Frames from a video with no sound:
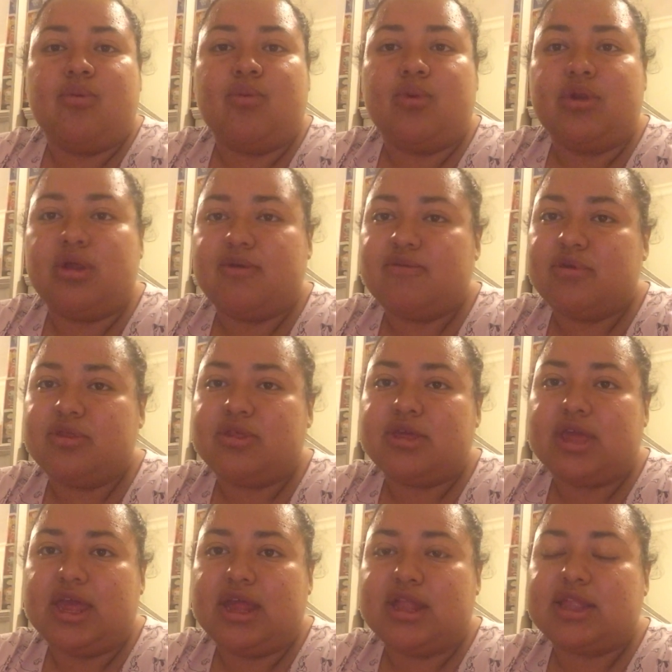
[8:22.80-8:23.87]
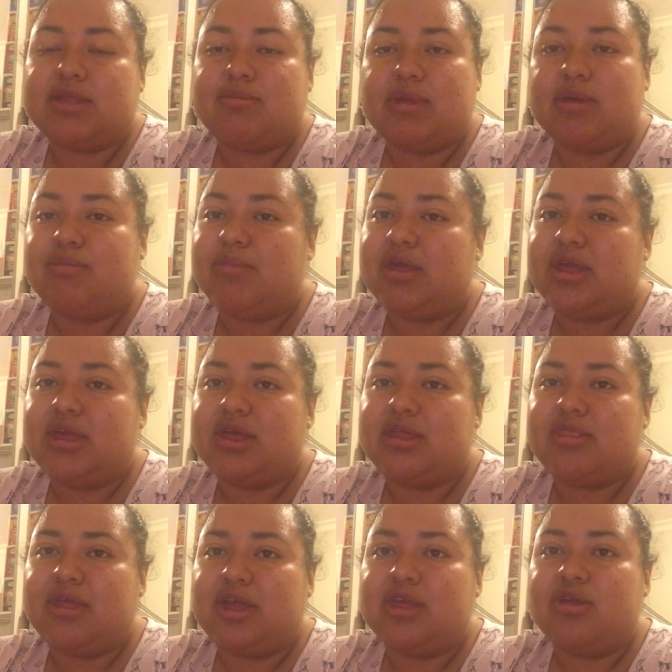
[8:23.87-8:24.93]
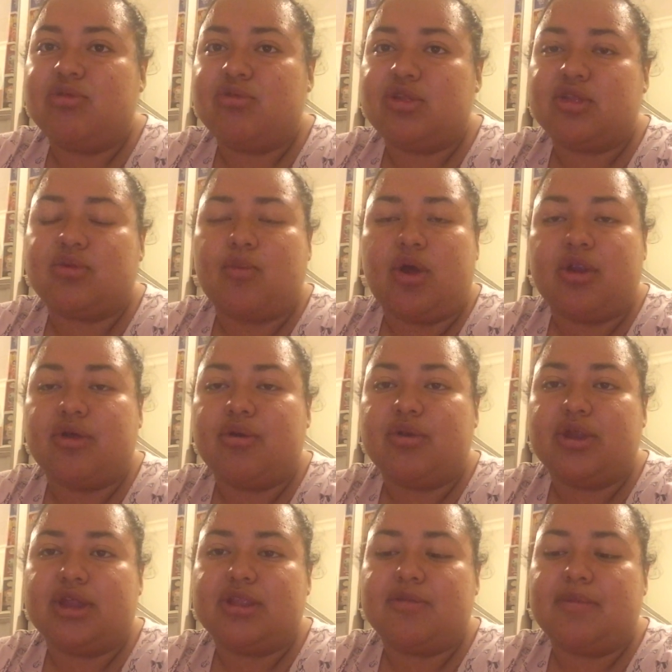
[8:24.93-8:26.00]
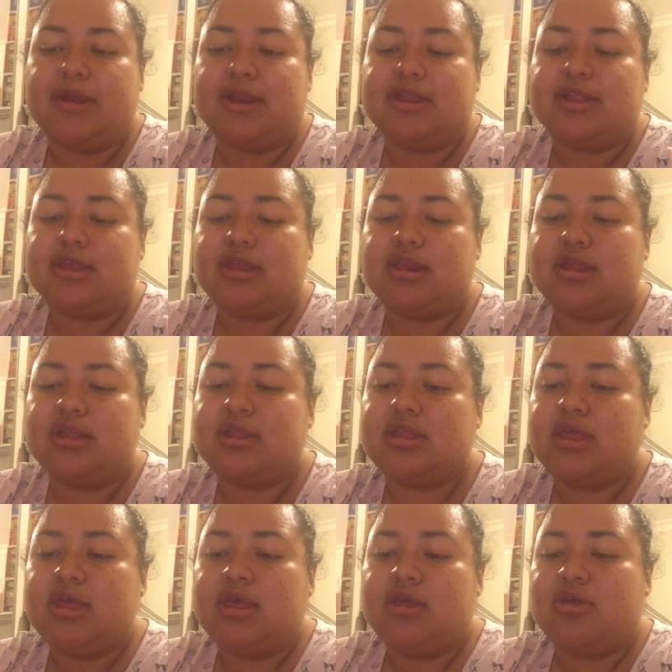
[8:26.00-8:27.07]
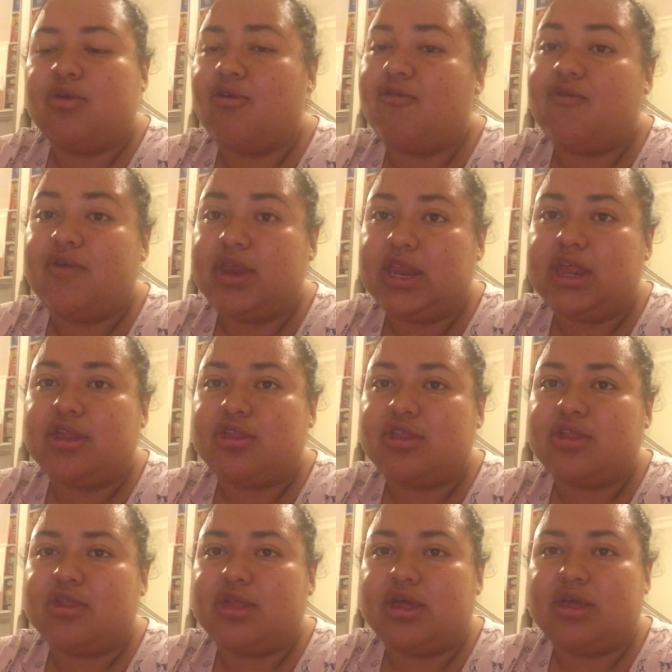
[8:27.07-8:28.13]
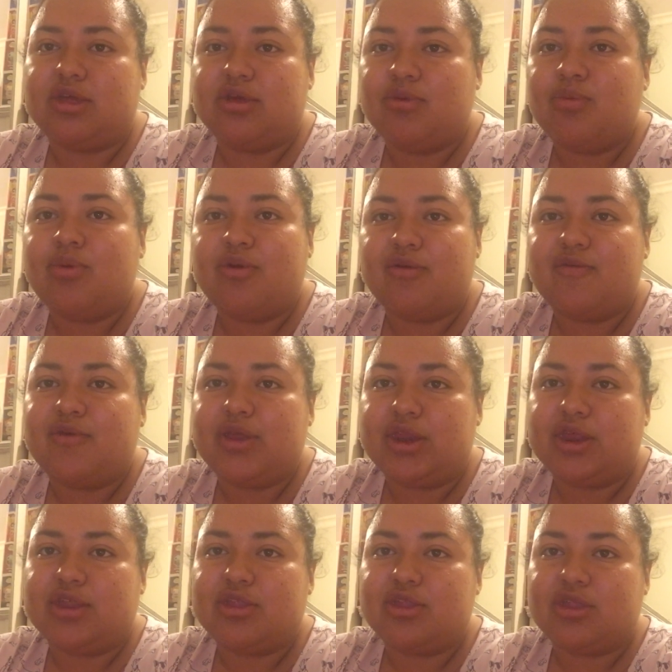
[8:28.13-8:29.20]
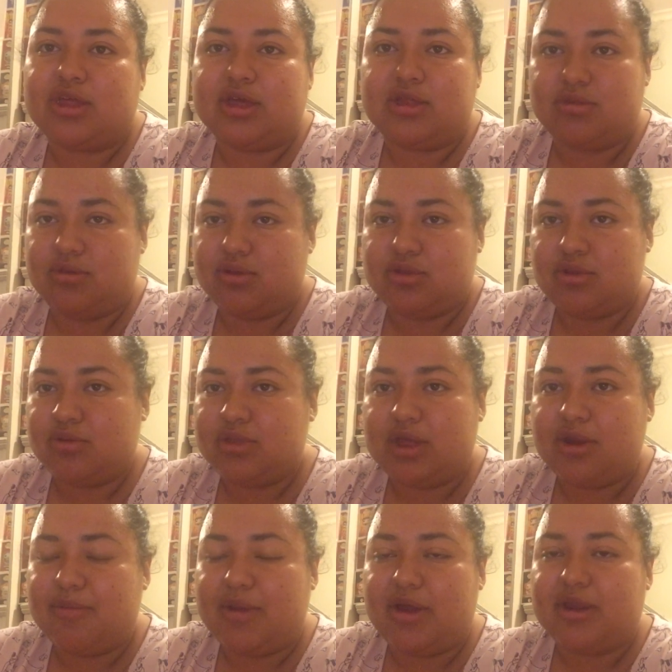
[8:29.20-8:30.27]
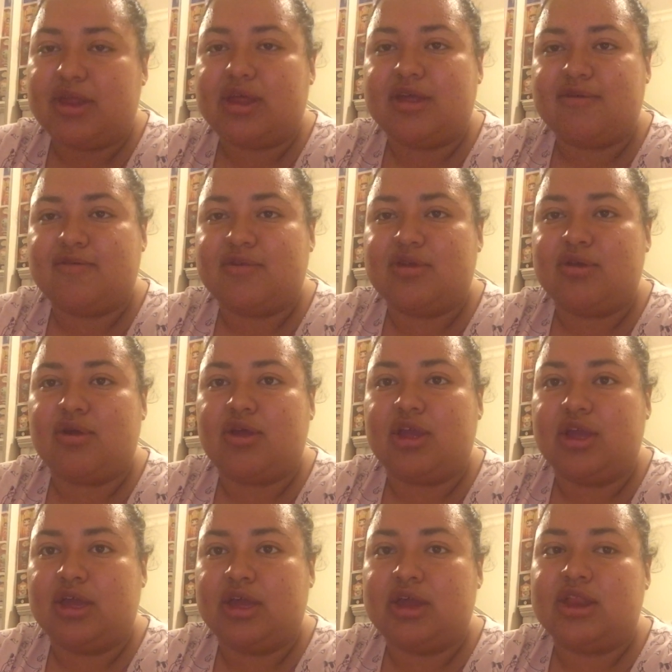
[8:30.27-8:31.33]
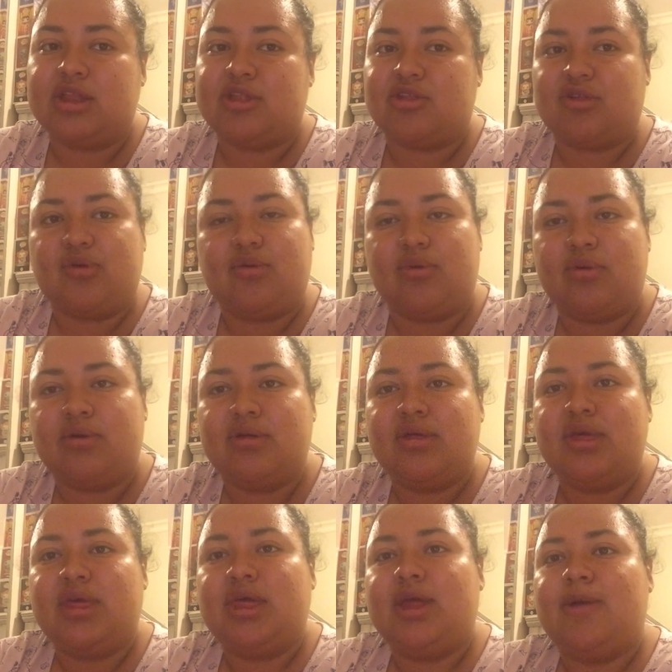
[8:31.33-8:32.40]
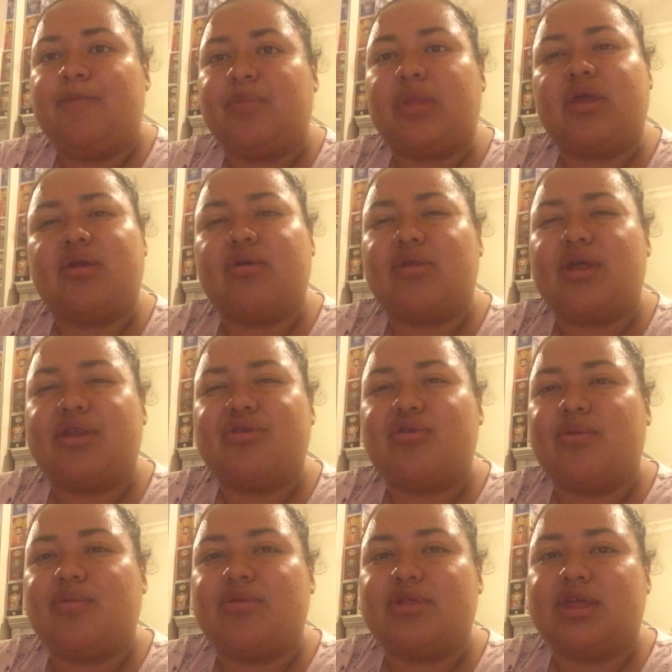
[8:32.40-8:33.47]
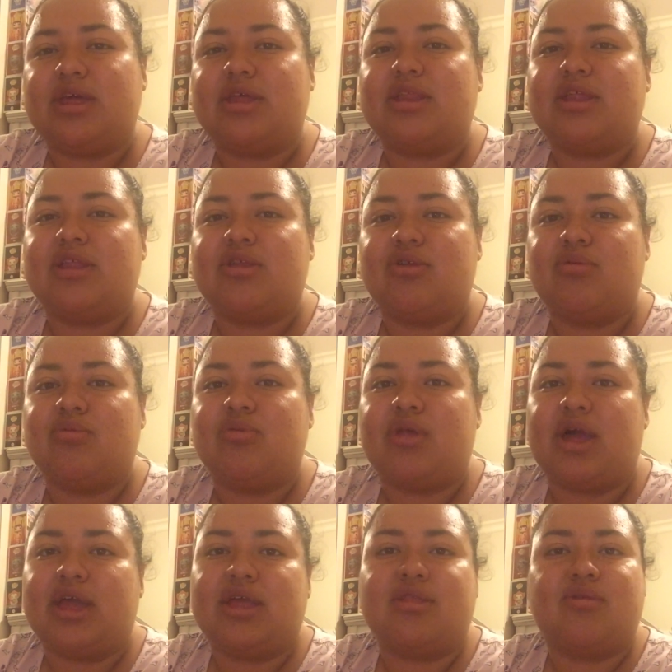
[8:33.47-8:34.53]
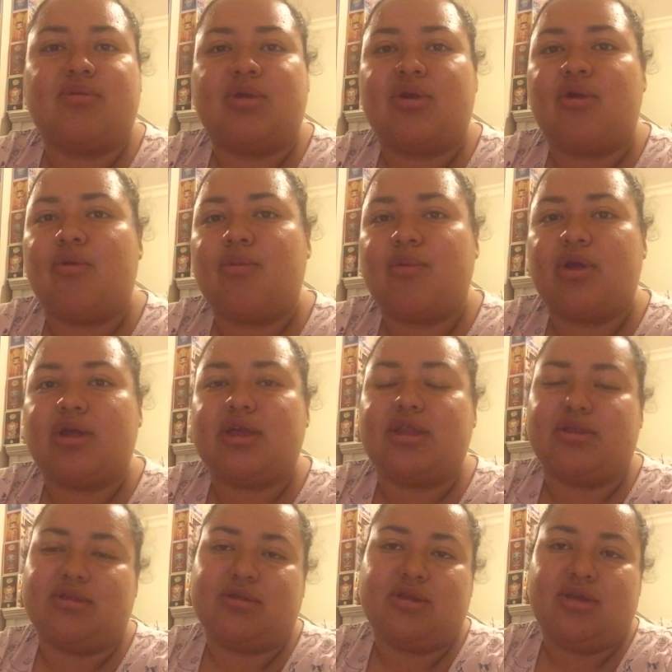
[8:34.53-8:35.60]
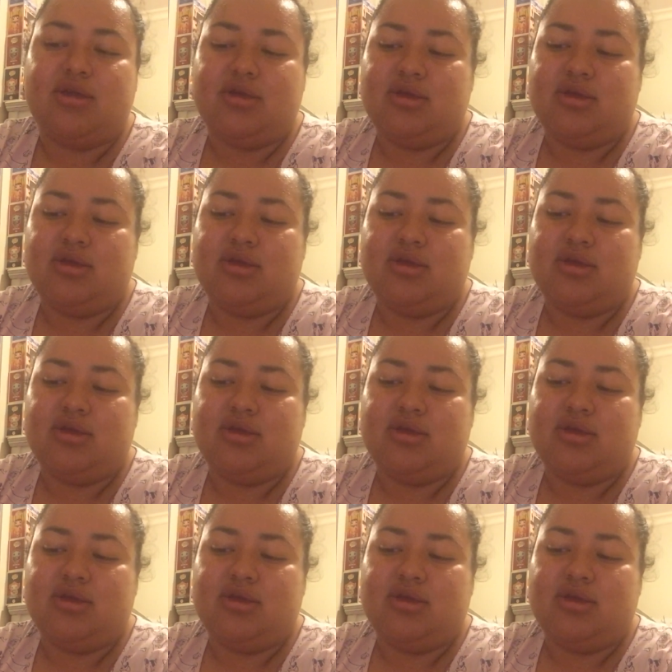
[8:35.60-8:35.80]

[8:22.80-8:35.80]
whatever the case may be that you just want to go to independent studies, you'll finish. Like, you will finish. Like, there's no doubt about it. If you're good in school and you're not a trouble kid and you like doing your homework and